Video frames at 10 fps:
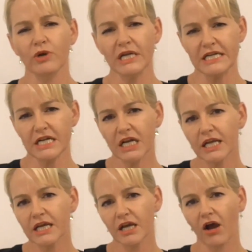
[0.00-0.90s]
really
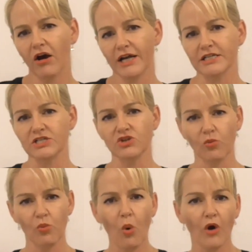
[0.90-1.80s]
clear guidance
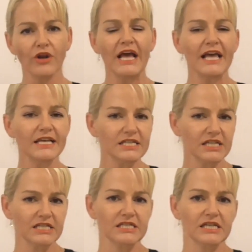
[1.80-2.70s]
on what
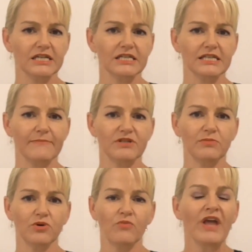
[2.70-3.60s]
is considered
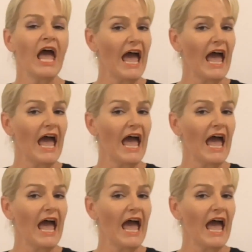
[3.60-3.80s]
acceptable